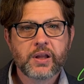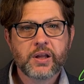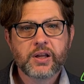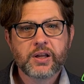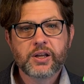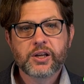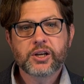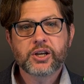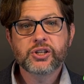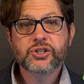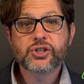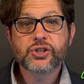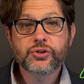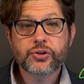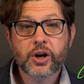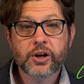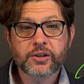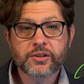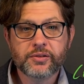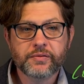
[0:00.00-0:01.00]

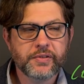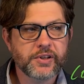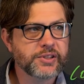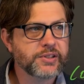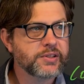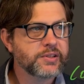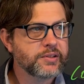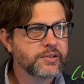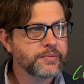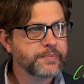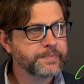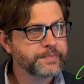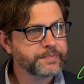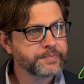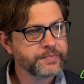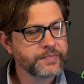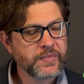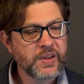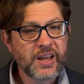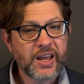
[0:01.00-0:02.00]
constructivist,
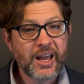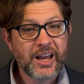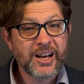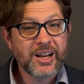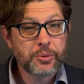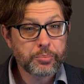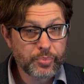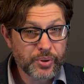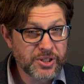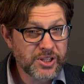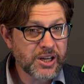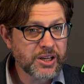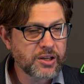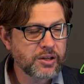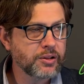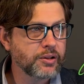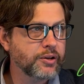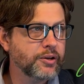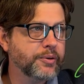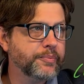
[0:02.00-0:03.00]
and in
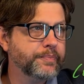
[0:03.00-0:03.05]
particular,